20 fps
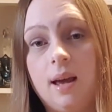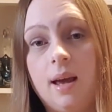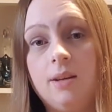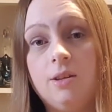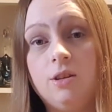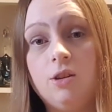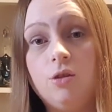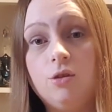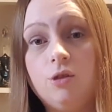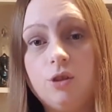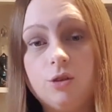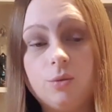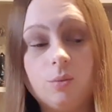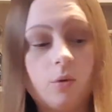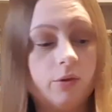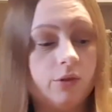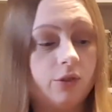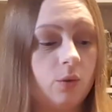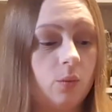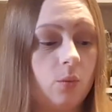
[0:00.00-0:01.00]
and you just
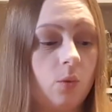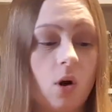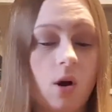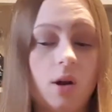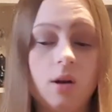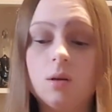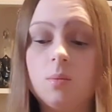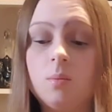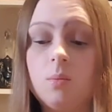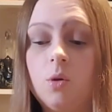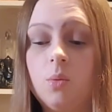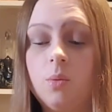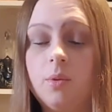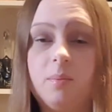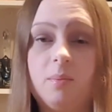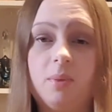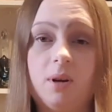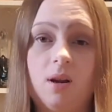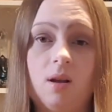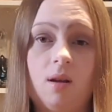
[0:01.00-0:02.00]
want to work more
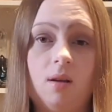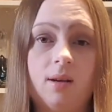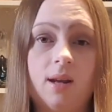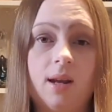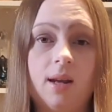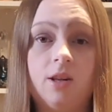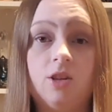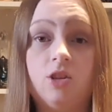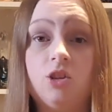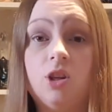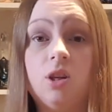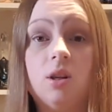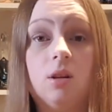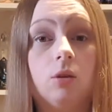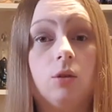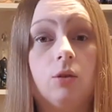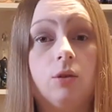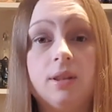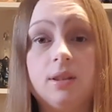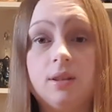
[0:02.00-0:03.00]
with plant energy
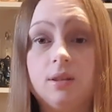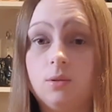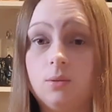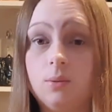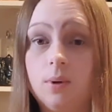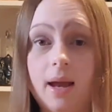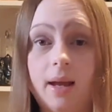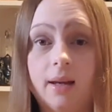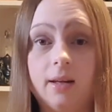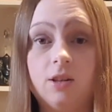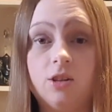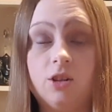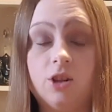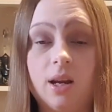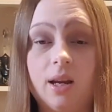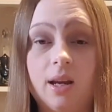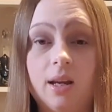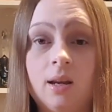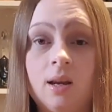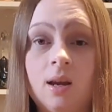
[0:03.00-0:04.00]
and crystal
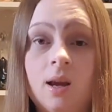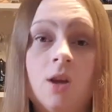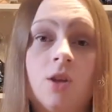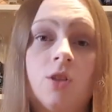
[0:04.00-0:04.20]
energy,